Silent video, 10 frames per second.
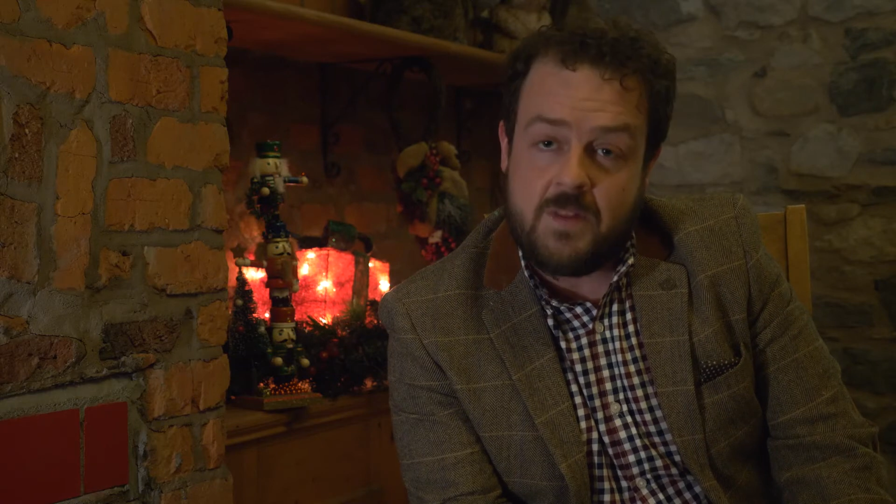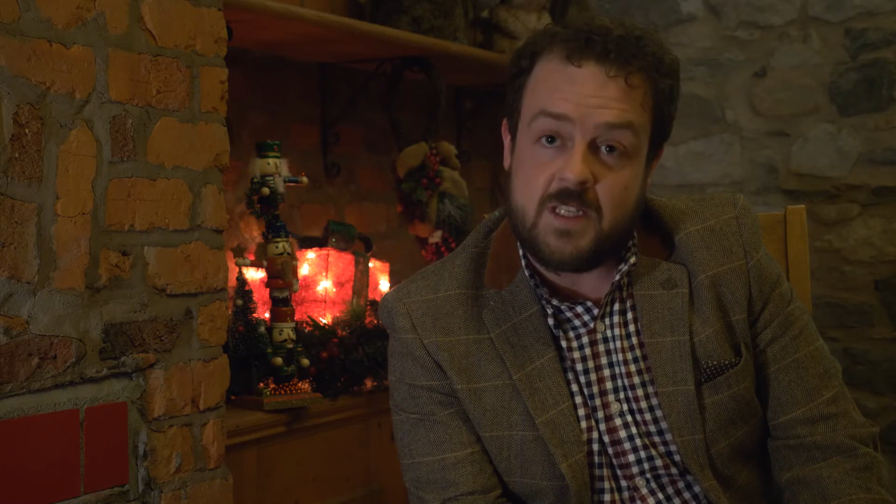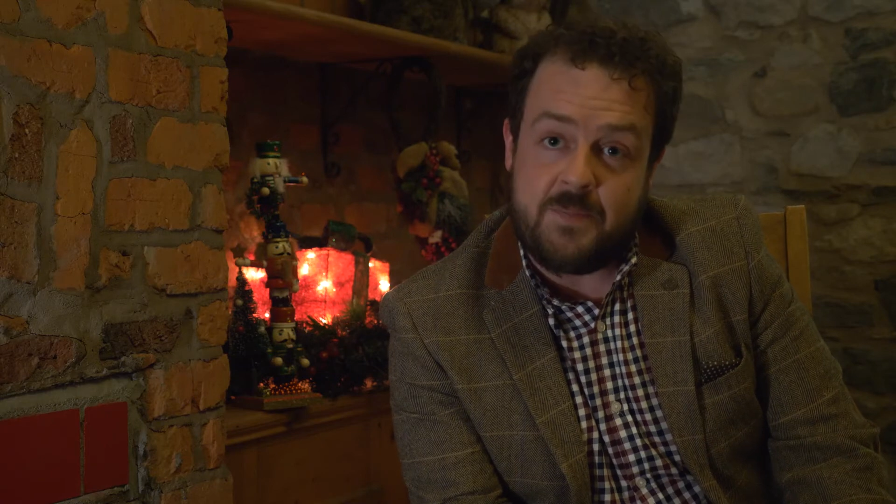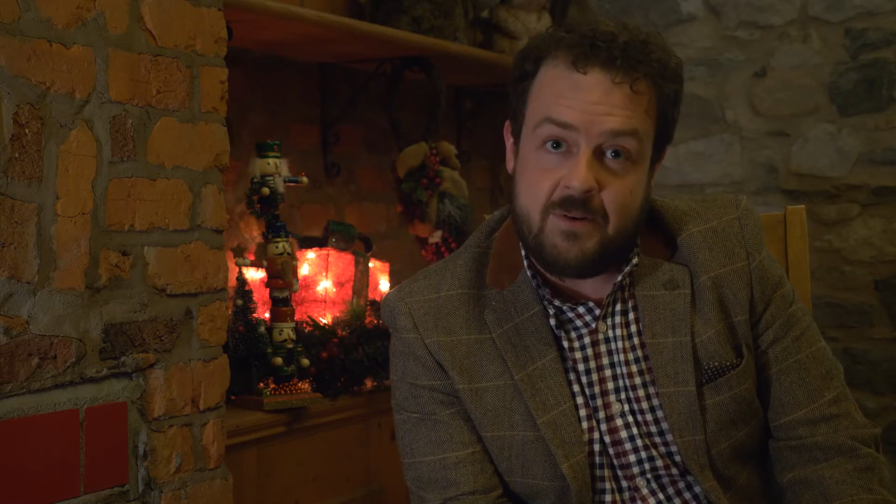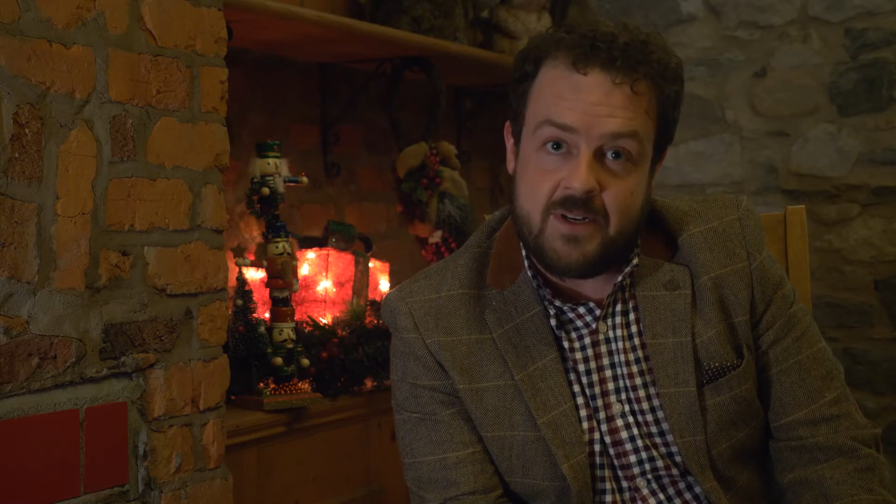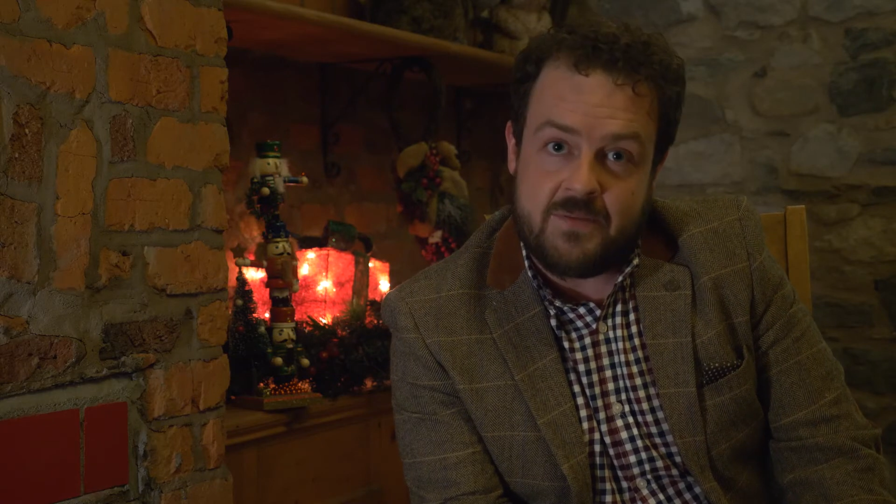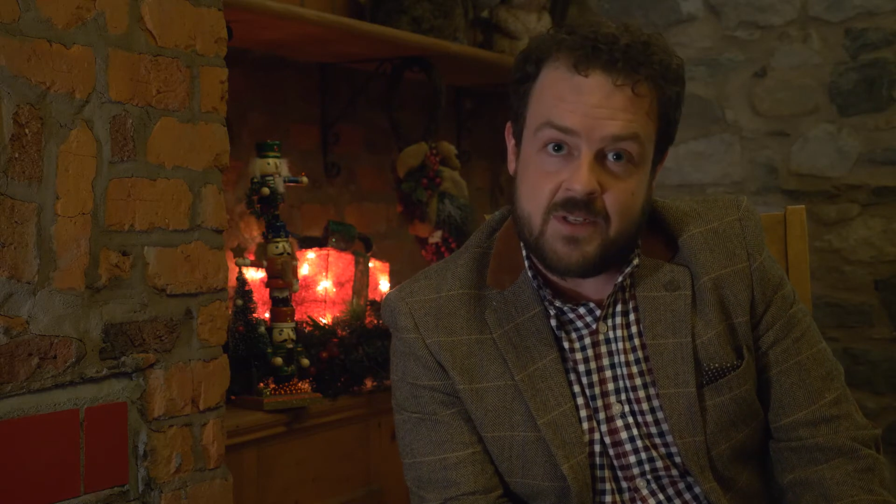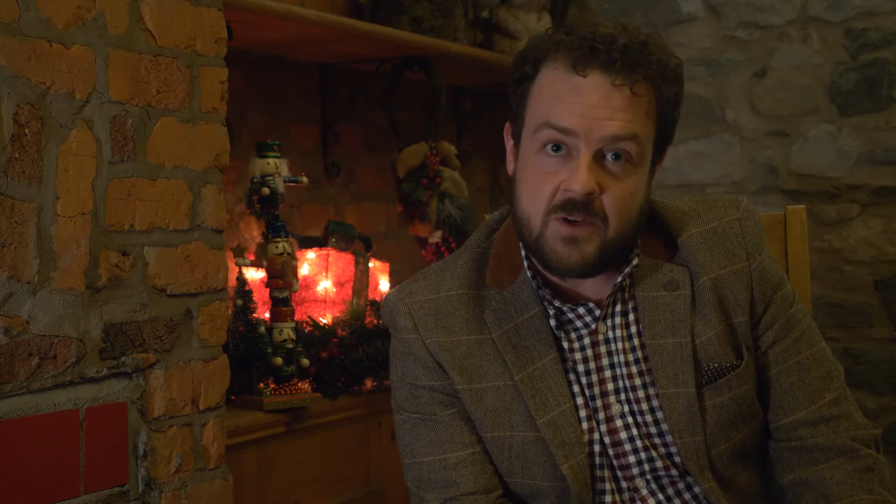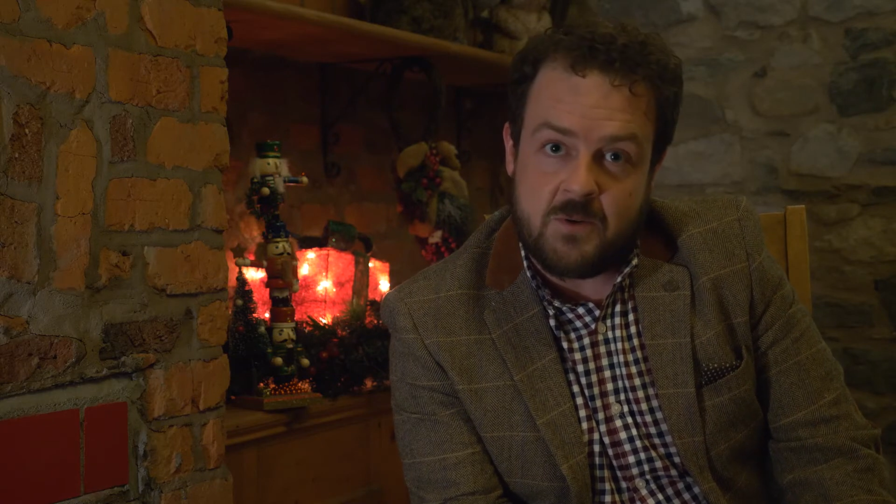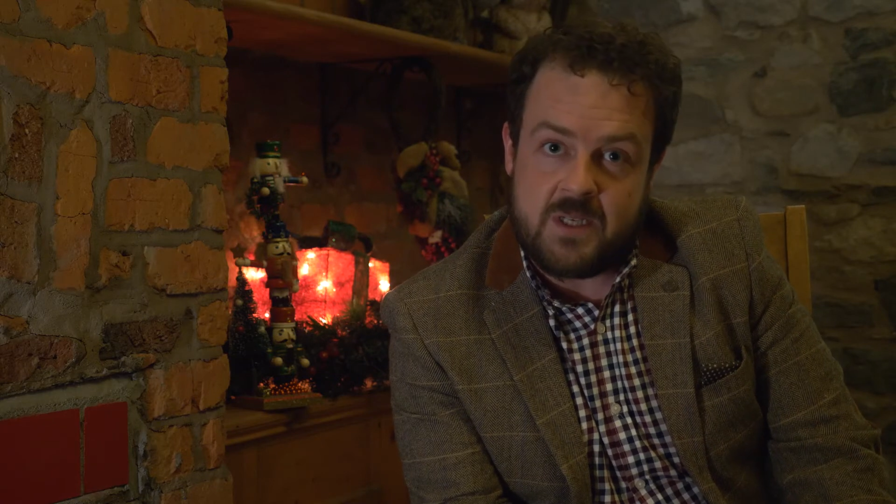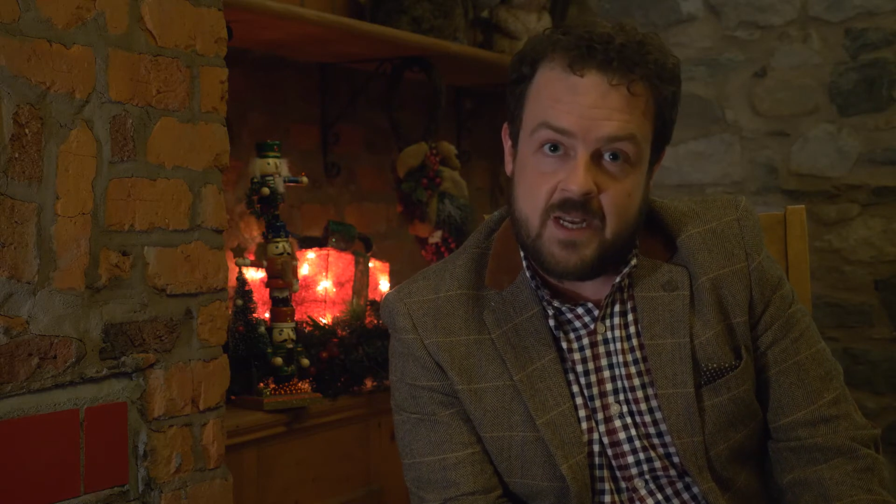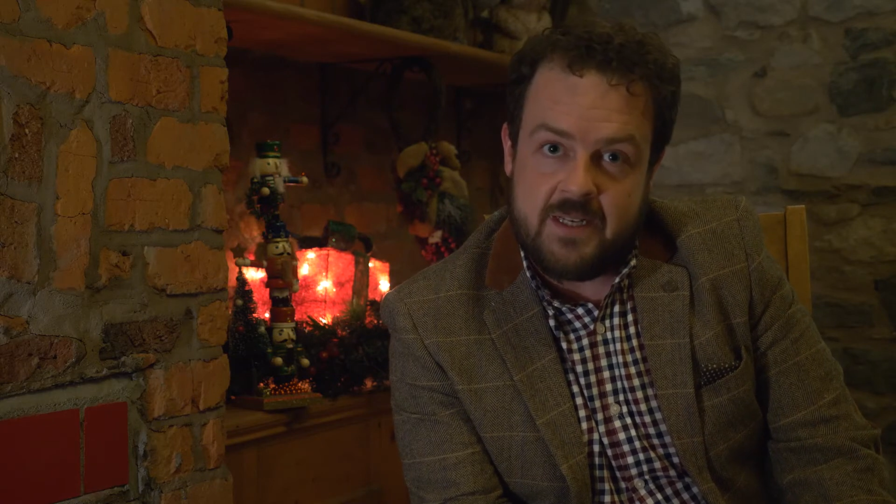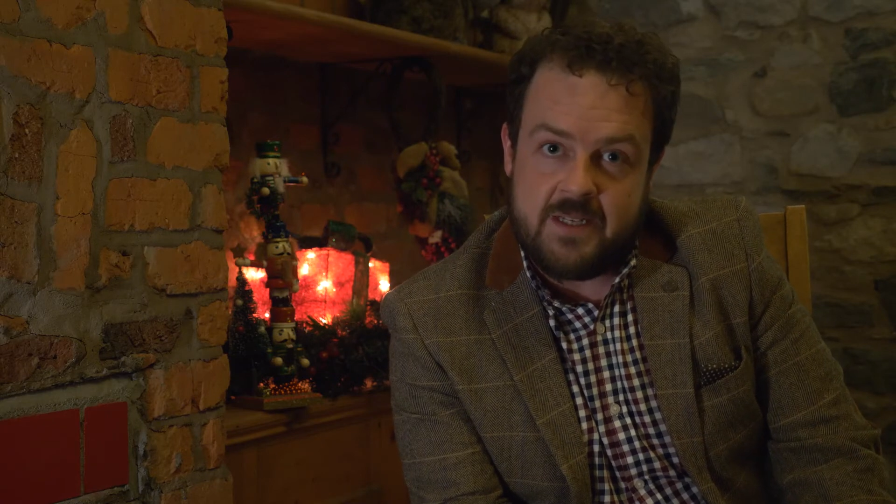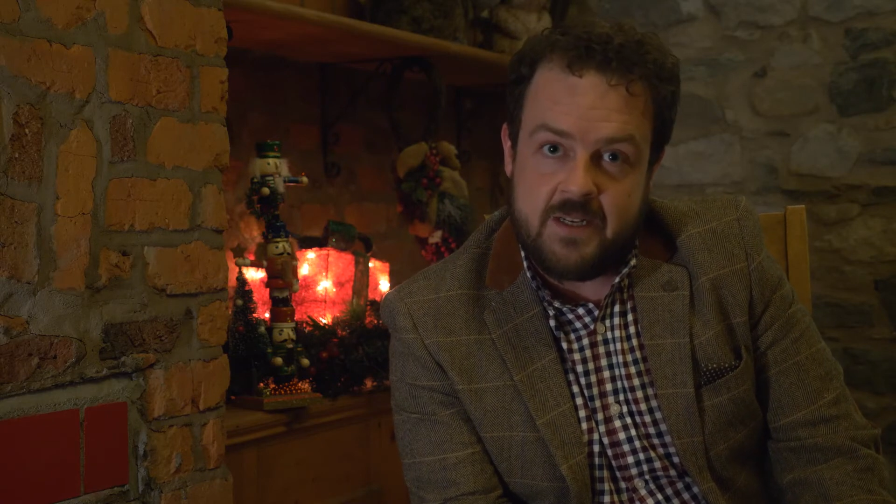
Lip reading: the spirit of the Ghostlight